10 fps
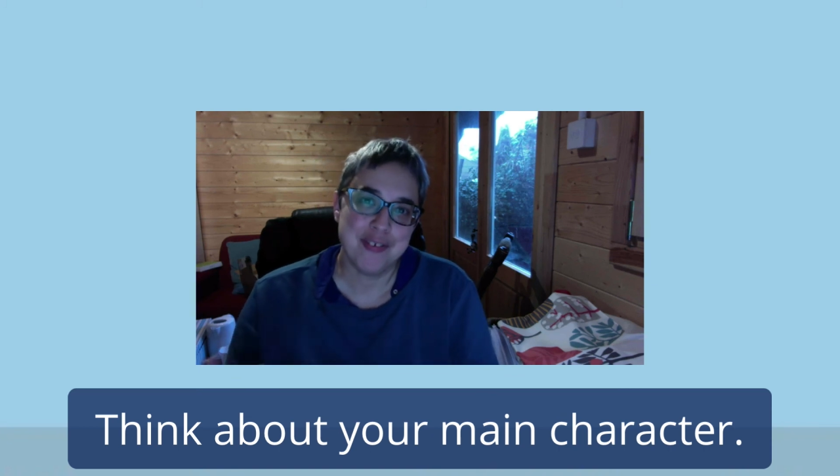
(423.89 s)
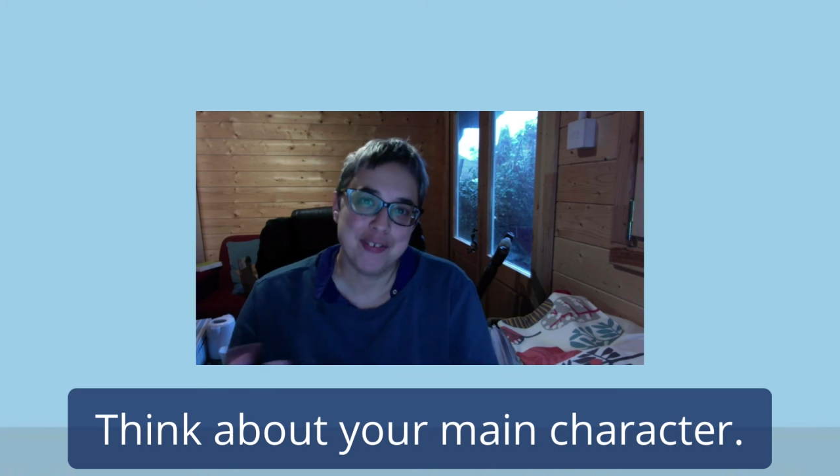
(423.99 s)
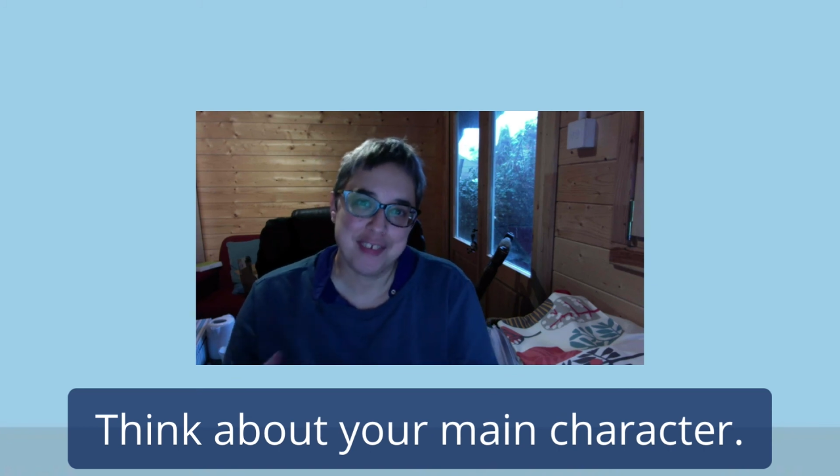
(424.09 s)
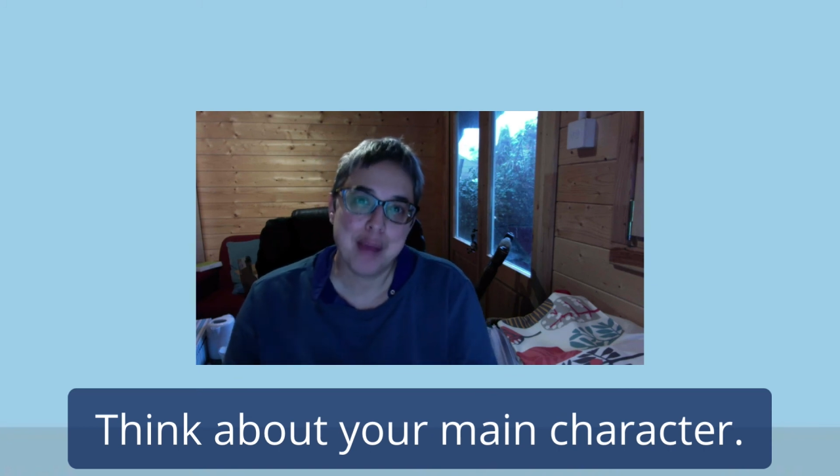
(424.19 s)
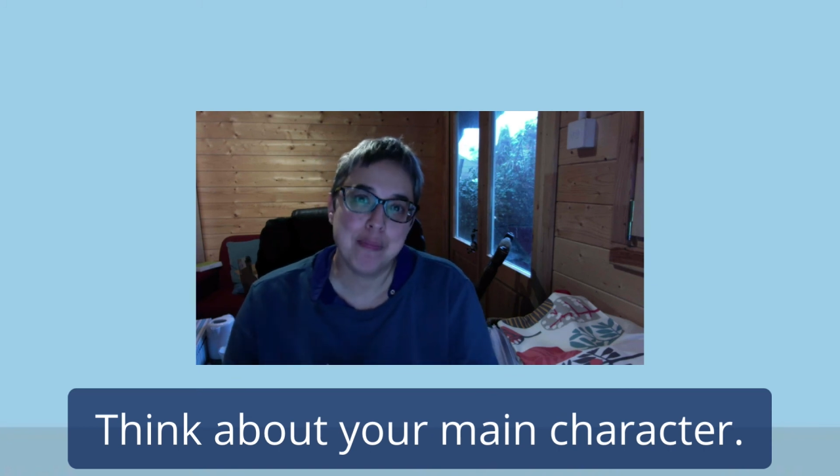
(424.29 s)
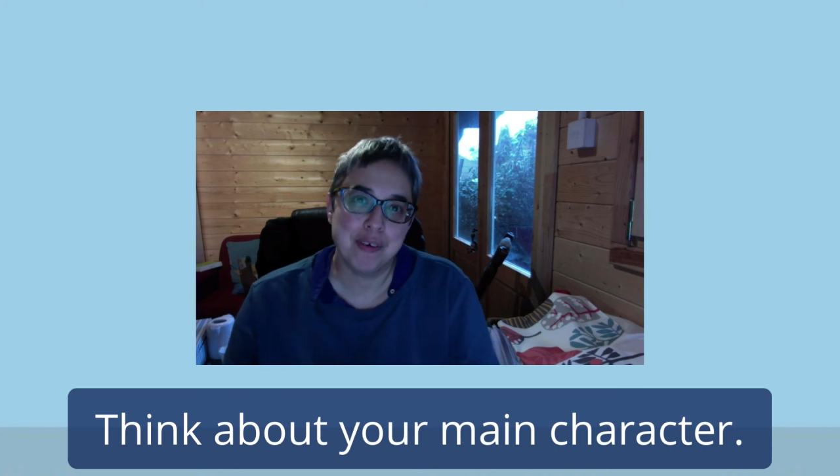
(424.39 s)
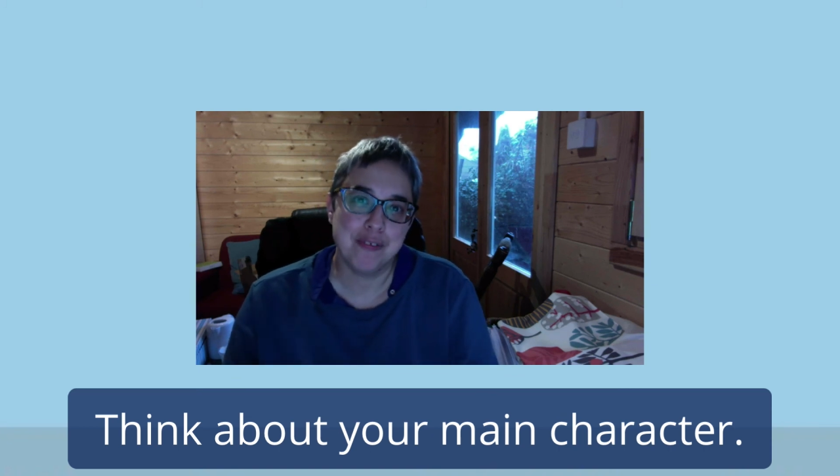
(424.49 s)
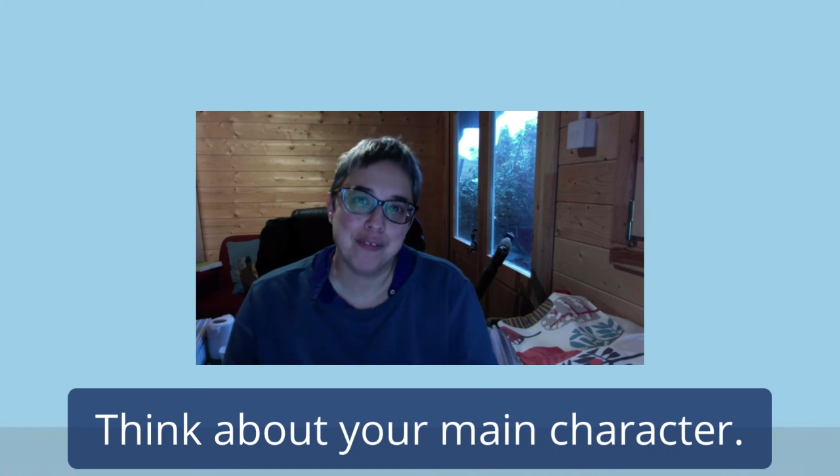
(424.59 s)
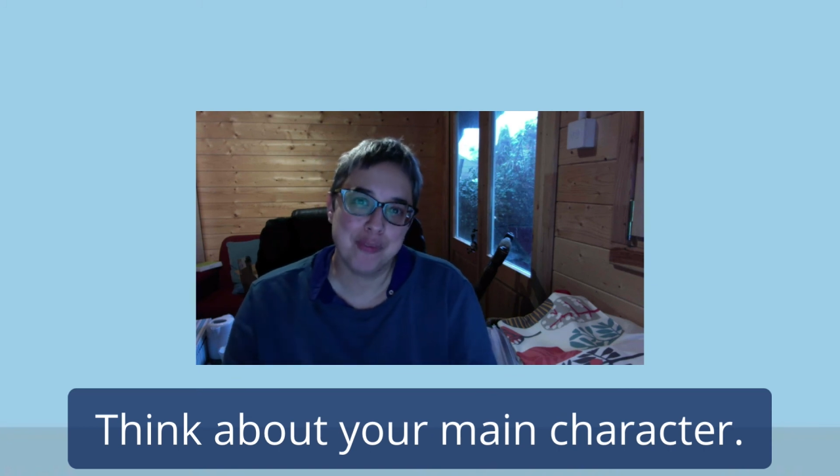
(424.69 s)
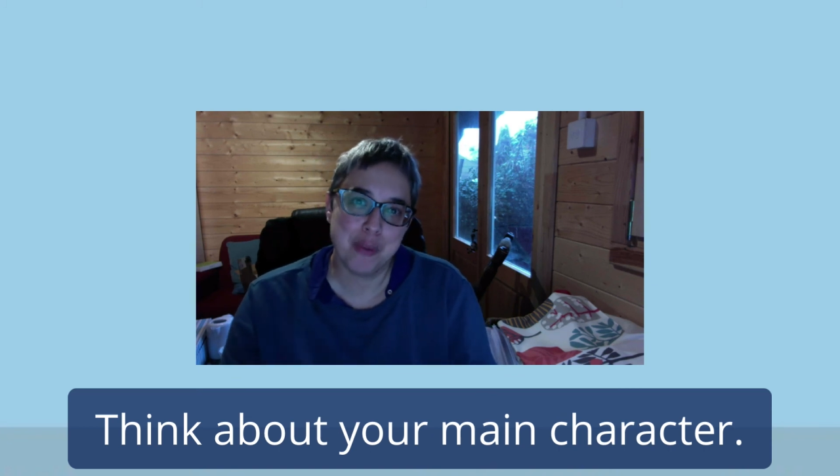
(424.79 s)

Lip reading: separate from the